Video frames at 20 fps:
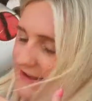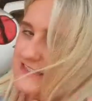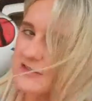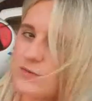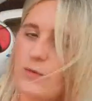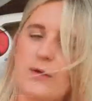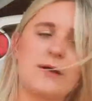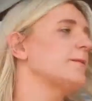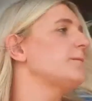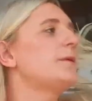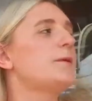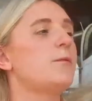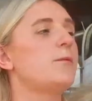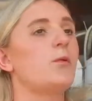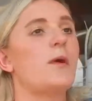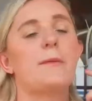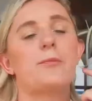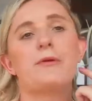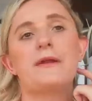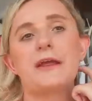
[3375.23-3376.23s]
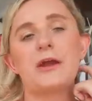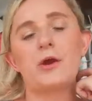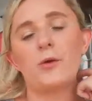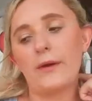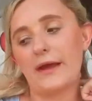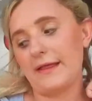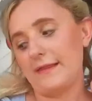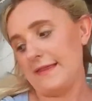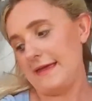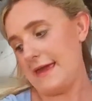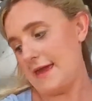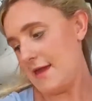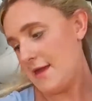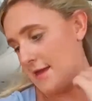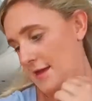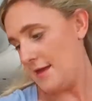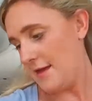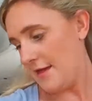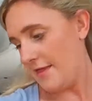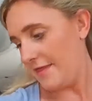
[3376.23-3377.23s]
think I swatted them away pretty
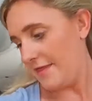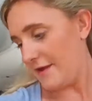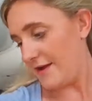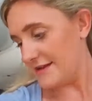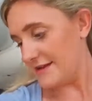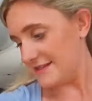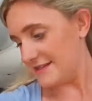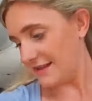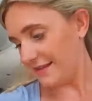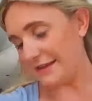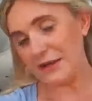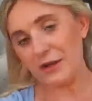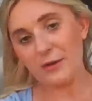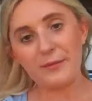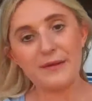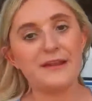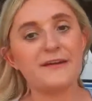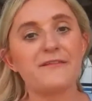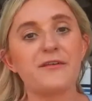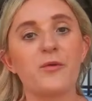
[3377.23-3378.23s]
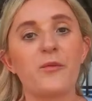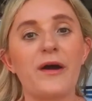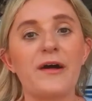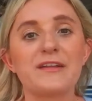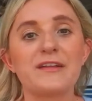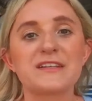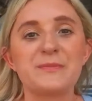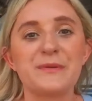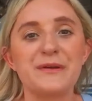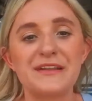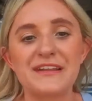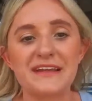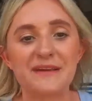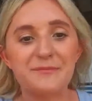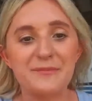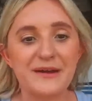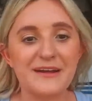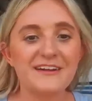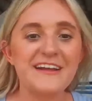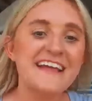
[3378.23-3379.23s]
quickly. There is a little bit of a Welsh
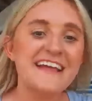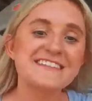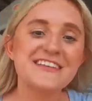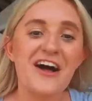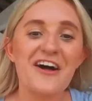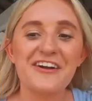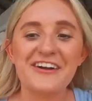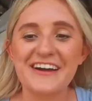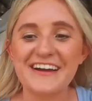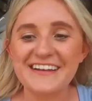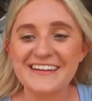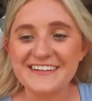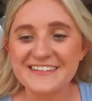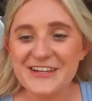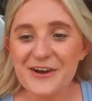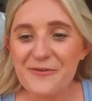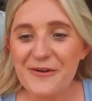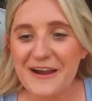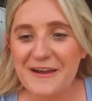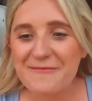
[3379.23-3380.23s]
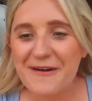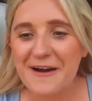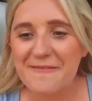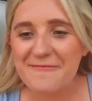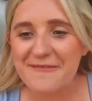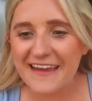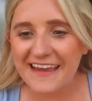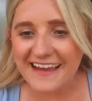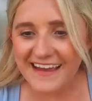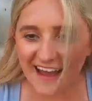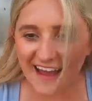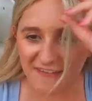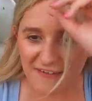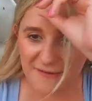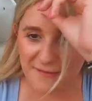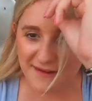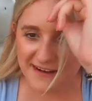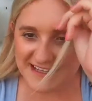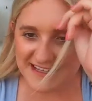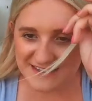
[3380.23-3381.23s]
building, but it's all good. Don't worry about me.
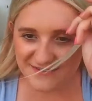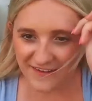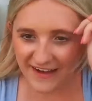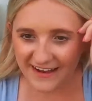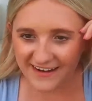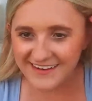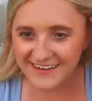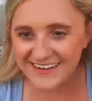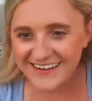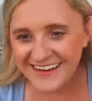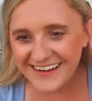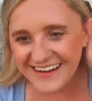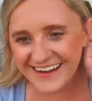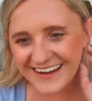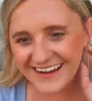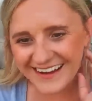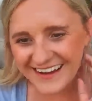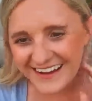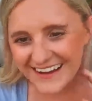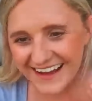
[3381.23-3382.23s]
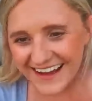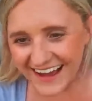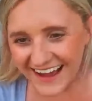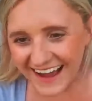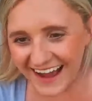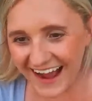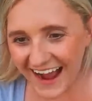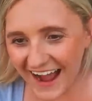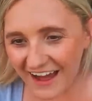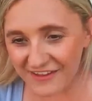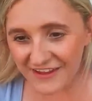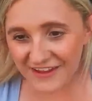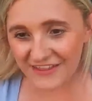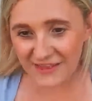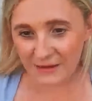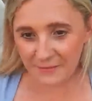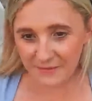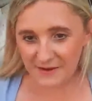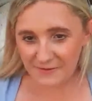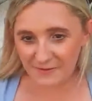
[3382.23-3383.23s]
Everybody is fine. I
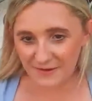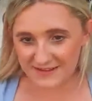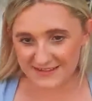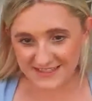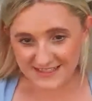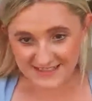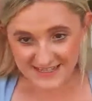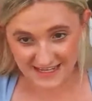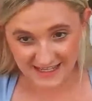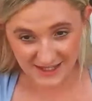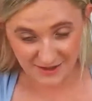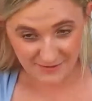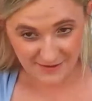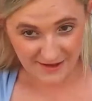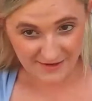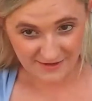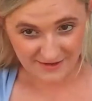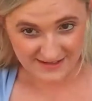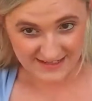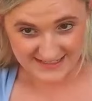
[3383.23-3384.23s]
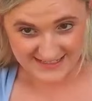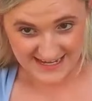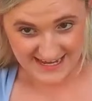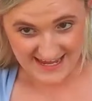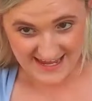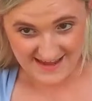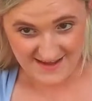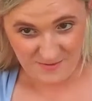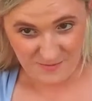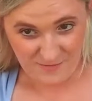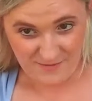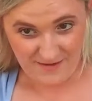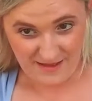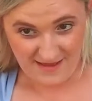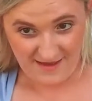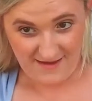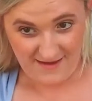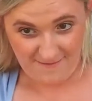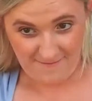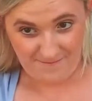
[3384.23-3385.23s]
think the bee wants to take you out on a date.
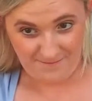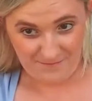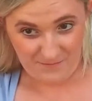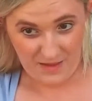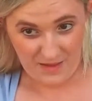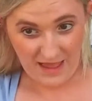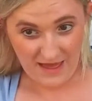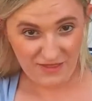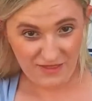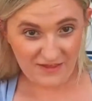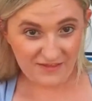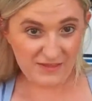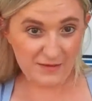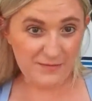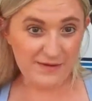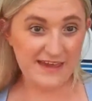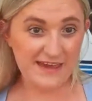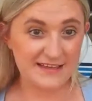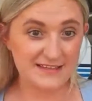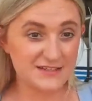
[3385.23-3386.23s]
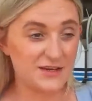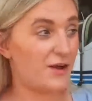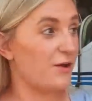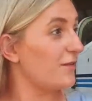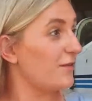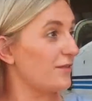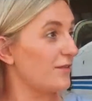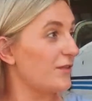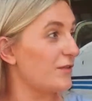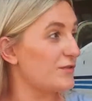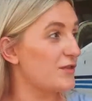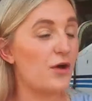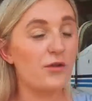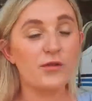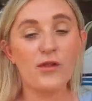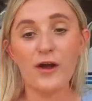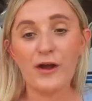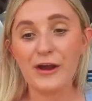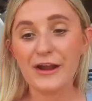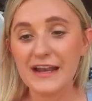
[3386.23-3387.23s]
I think the bee is no
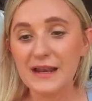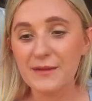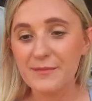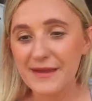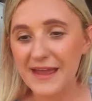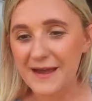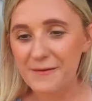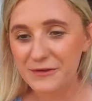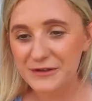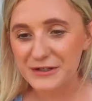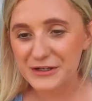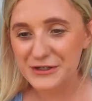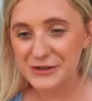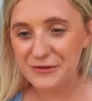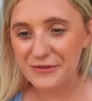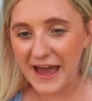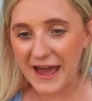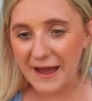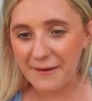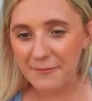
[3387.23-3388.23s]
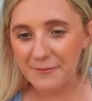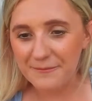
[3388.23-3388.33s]
longer going to be able to do that.